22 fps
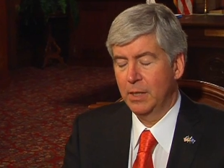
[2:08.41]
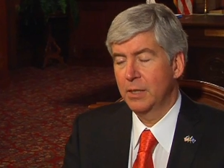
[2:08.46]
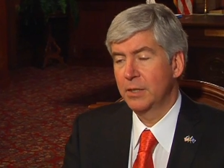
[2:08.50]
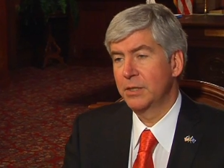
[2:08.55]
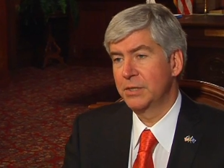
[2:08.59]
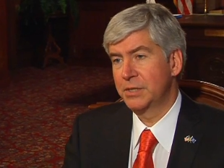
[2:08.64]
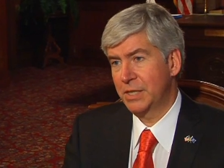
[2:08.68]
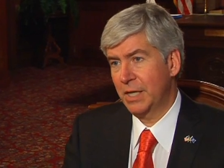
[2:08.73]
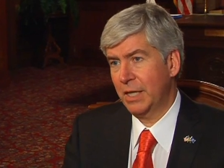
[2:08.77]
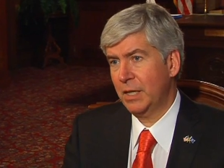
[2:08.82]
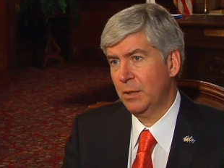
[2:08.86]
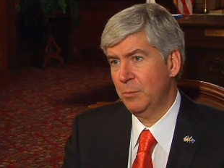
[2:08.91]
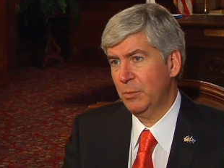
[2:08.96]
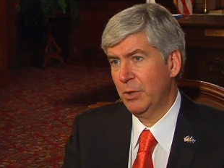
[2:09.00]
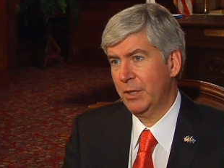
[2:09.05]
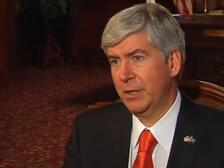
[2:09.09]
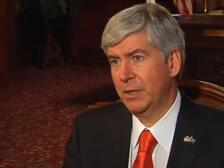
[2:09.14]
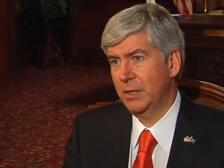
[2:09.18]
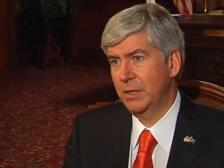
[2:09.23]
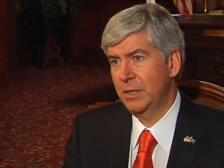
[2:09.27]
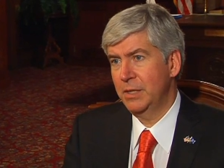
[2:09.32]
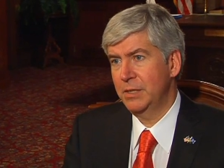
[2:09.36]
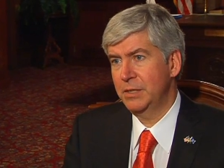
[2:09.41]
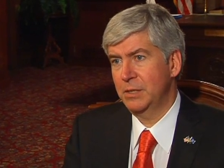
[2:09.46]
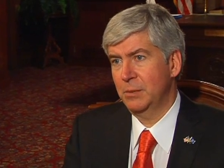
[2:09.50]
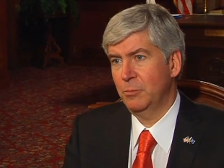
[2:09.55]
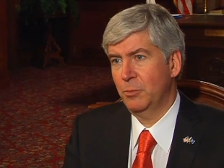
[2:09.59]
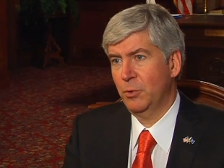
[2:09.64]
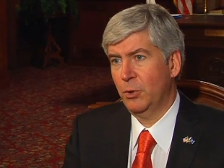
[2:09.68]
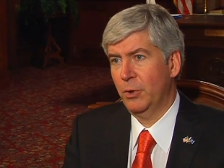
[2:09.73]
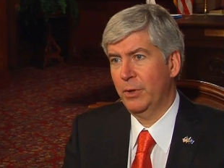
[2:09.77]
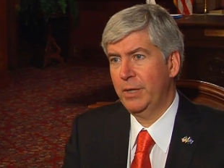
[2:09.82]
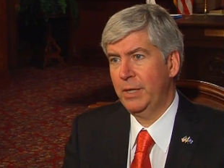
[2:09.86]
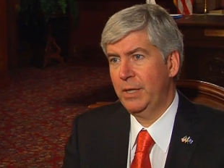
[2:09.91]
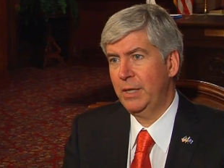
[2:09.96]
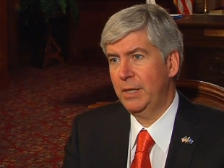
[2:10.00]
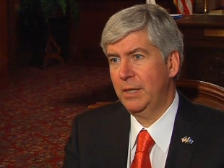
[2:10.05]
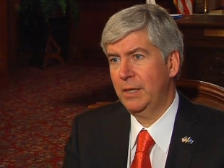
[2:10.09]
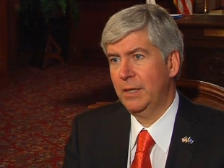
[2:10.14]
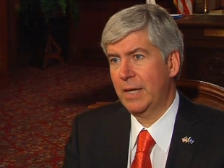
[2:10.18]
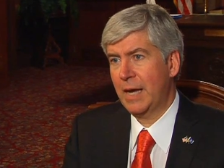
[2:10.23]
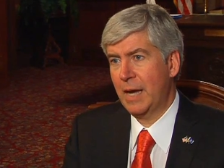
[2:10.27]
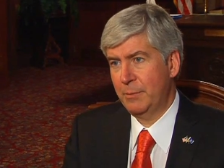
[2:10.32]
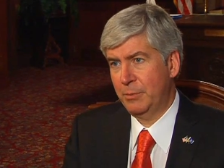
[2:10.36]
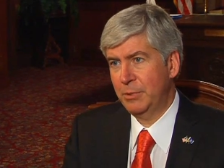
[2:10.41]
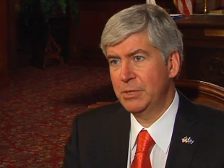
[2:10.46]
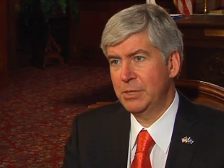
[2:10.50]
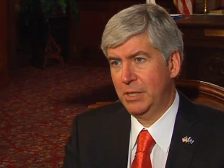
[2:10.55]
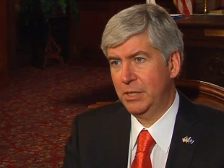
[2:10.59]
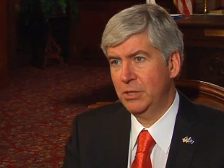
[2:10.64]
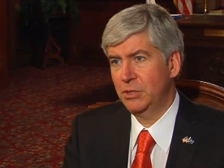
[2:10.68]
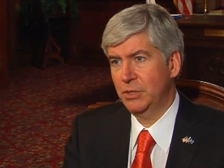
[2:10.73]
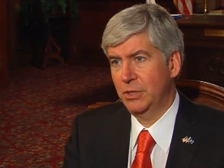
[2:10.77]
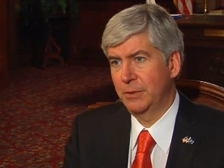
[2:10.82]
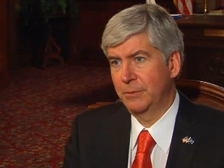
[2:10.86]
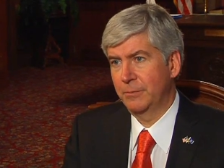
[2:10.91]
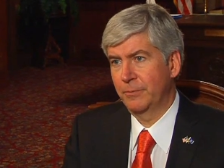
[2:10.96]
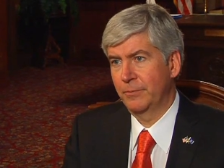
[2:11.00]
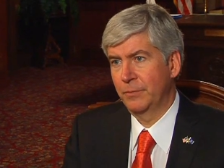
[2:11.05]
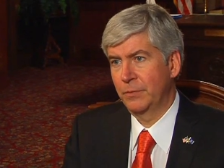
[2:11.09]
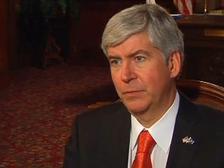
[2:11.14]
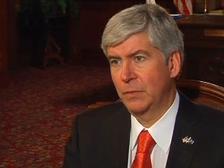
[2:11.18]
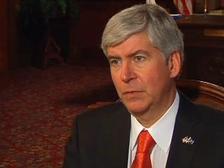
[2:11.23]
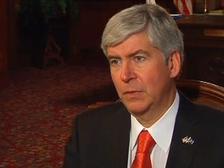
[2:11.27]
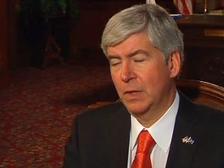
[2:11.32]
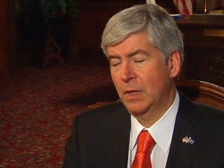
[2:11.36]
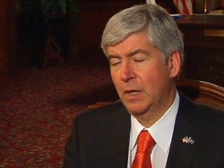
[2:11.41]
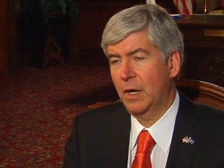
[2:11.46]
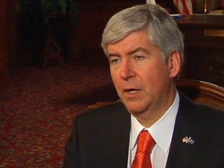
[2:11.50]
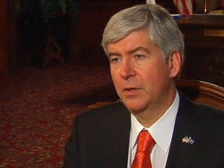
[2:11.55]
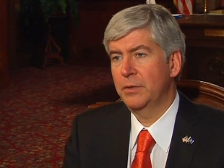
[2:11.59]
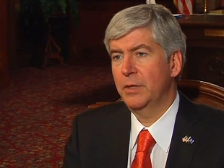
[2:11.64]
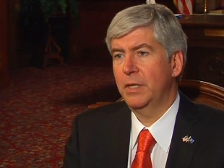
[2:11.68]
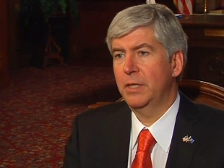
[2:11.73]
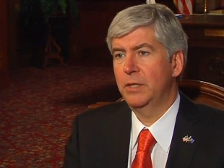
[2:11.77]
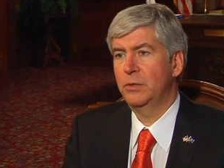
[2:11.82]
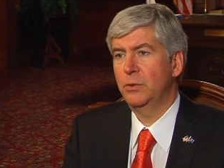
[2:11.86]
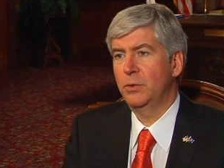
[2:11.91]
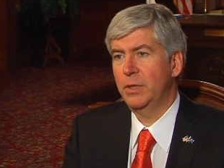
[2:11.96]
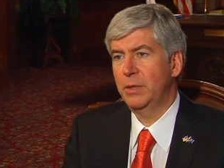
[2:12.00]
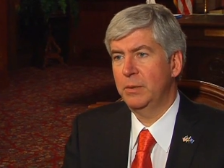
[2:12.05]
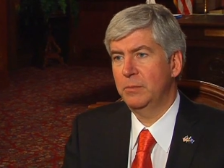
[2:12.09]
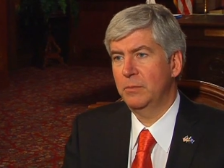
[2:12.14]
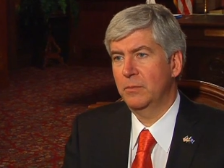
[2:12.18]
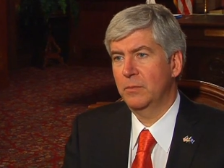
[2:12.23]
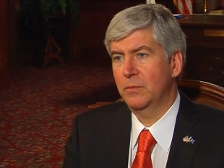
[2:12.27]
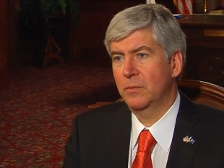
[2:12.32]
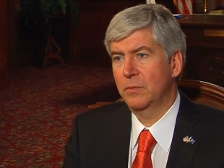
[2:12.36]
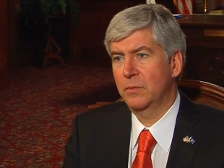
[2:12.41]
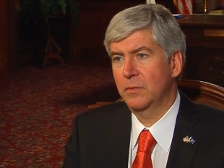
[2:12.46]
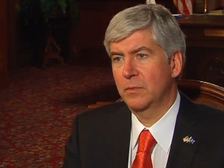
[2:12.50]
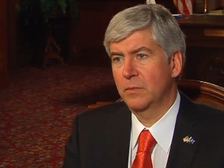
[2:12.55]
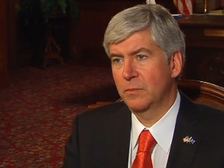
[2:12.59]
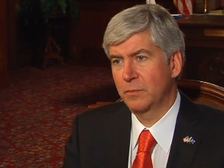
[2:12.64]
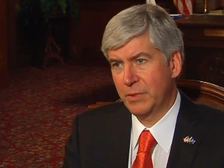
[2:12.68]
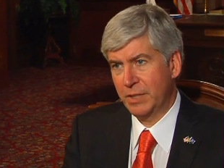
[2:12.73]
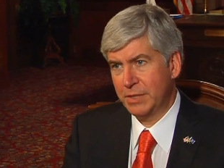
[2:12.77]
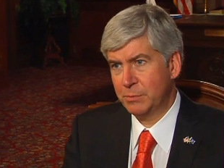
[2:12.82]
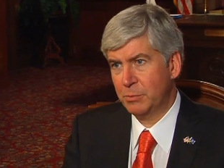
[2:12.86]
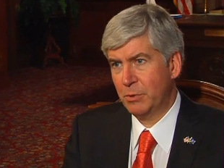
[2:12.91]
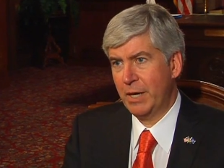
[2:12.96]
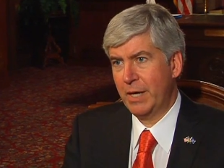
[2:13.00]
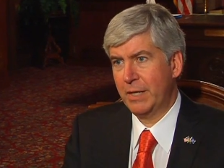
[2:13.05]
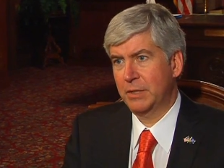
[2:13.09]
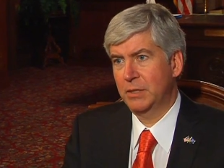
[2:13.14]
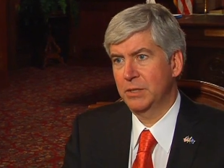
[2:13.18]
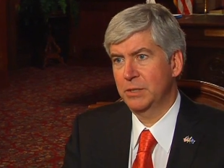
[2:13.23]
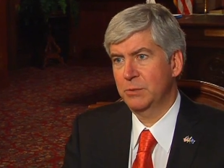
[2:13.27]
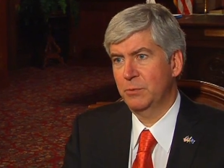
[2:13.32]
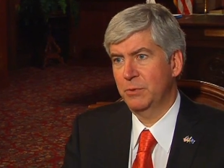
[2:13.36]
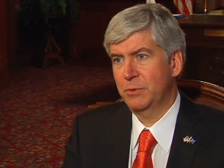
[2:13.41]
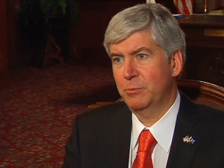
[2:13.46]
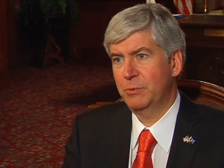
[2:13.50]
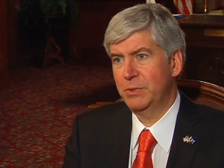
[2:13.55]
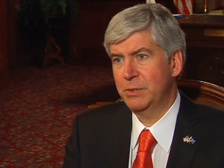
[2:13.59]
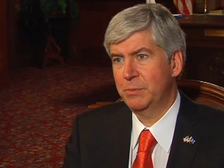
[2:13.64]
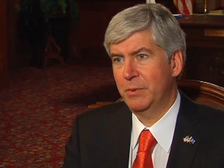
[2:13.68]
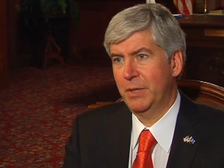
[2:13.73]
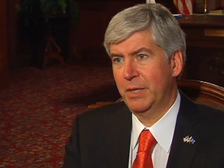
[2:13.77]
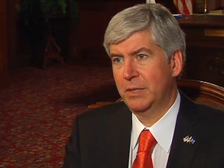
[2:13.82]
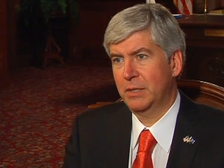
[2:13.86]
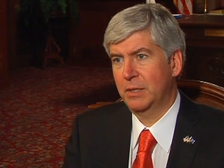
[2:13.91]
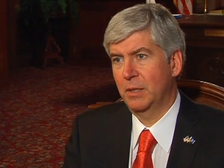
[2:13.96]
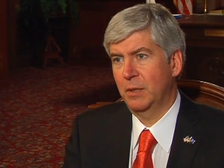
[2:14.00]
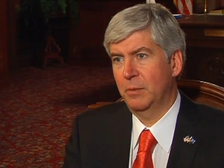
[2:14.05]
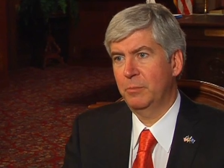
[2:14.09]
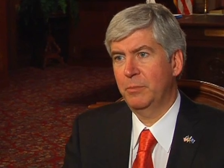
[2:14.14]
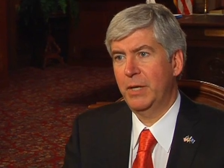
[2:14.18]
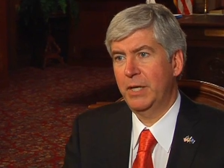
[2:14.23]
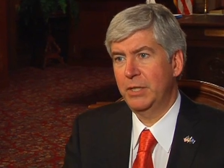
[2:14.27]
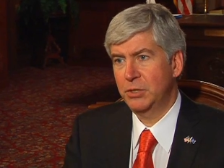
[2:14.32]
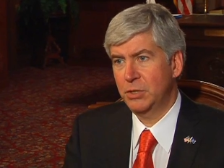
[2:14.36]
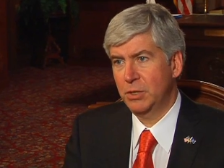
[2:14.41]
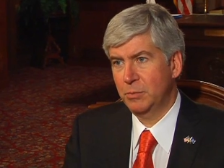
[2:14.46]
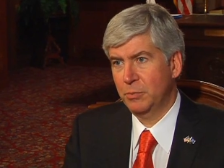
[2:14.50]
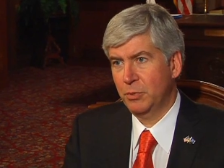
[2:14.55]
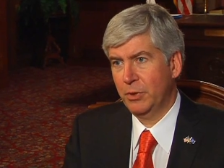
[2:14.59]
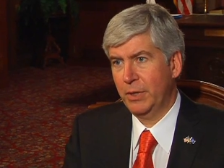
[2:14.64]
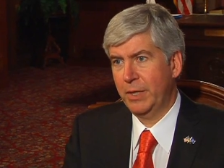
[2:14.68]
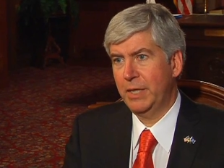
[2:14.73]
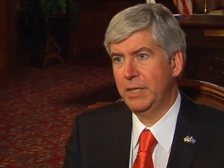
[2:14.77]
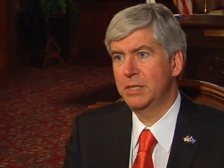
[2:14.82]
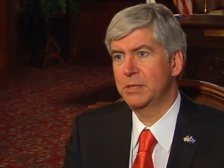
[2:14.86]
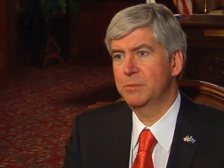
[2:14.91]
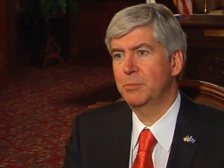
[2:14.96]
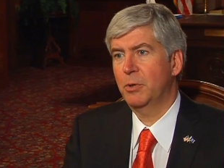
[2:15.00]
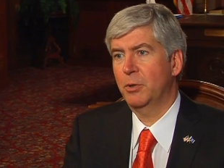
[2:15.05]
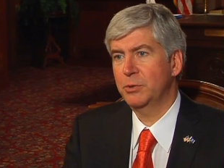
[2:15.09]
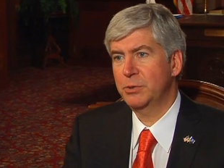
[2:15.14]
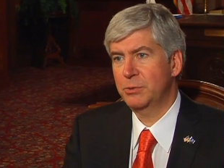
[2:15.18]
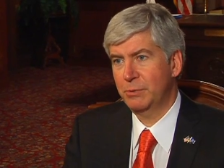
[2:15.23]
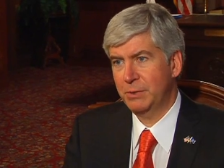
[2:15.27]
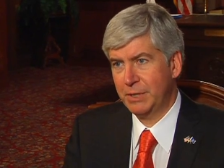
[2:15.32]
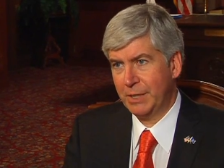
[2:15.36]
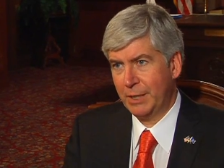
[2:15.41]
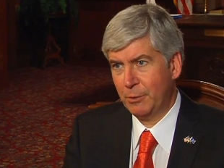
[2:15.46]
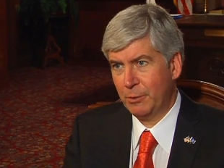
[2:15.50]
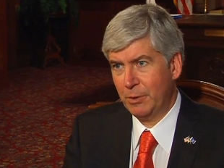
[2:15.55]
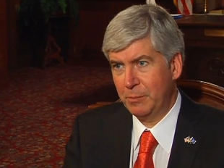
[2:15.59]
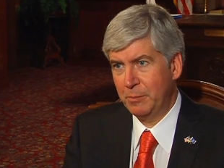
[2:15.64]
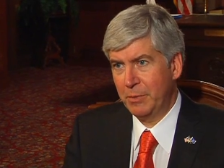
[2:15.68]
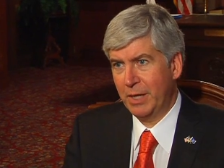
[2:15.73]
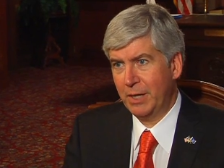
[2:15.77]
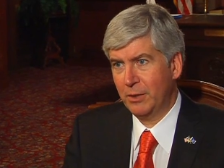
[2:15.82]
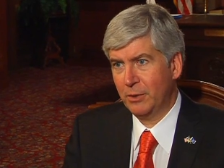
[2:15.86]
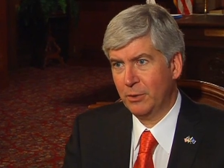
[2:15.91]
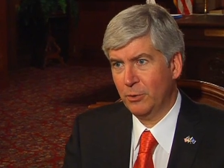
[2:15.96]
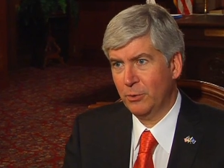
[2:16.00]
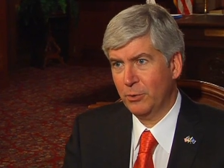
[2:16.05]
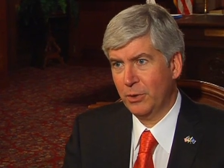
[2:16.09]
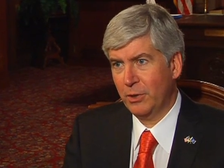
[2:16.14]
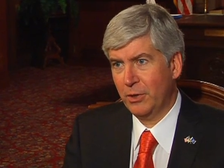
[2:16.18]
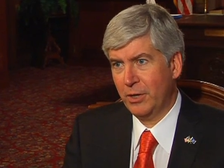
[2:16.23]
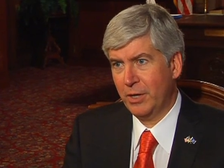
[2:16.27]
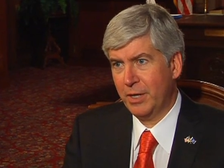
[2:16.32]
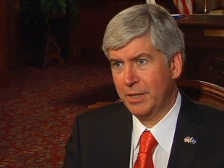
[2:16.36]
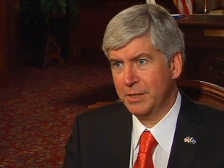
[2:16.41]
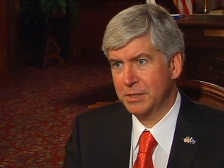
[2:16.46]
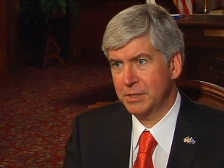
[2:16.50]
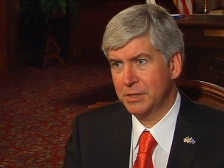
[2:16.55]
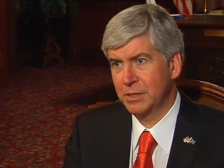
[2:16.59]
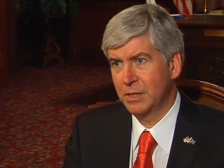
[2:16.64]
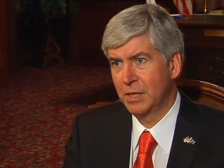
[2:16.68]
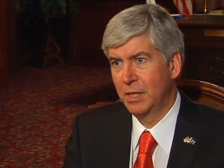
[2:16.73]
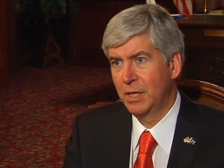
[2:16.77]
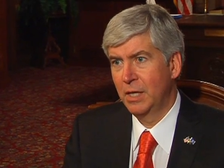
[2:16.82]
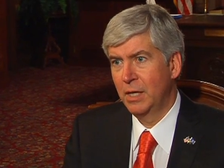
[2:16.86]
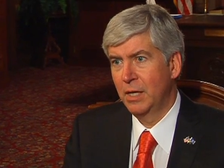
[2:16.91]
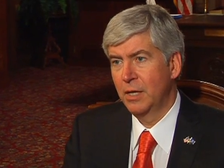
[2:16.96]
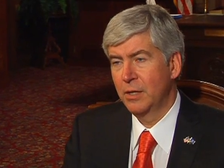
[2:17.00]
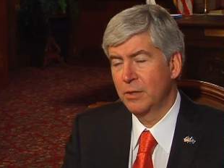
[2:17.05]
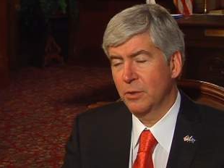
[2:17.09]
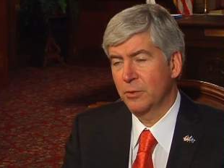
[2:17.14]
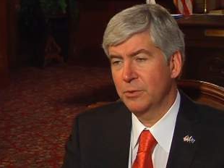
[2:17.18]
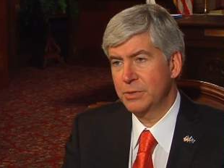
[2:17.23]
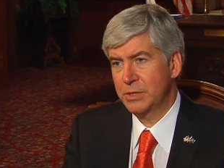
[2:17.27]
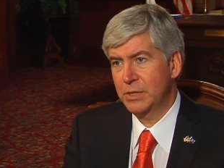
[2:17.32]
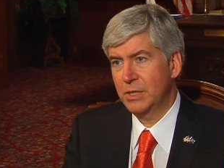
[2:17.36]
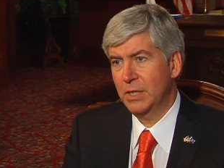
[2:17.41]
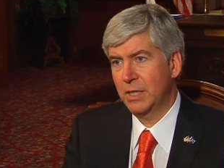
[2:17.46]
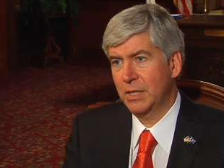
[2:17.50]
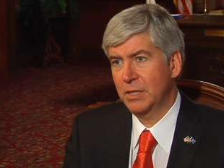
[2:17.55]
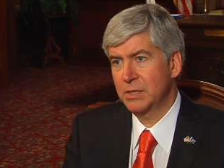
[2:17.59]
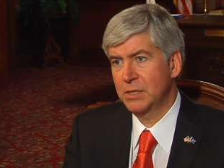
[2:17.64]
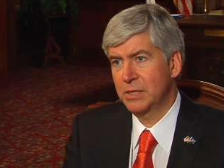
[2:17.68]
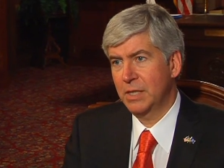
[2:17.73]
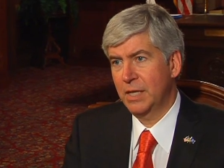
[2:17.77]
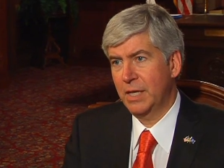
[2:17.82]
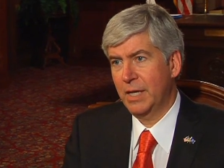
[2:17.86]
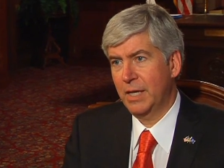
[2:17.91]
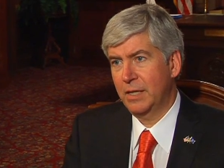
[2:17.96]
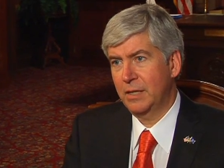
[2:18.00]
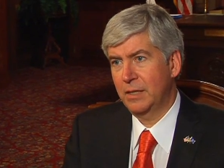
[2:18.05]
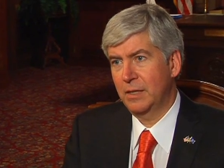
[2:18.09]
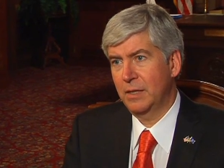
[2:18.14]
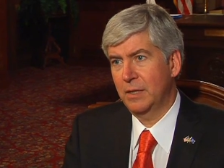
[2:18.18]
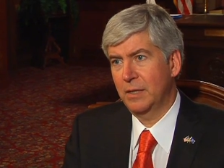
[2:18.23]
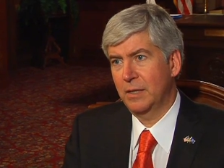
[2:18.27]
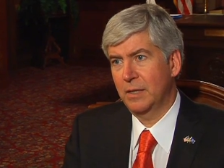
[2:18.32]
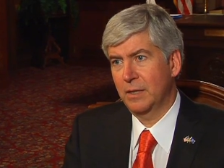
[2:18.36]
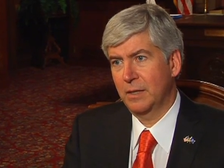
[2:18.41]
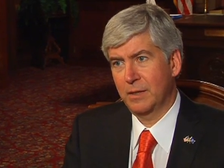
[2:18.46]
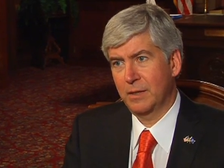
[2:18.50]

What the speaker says: The second bucket is employee compensation. Are they doing best practice with respect to pension plans, post-retiree medical costs, those things that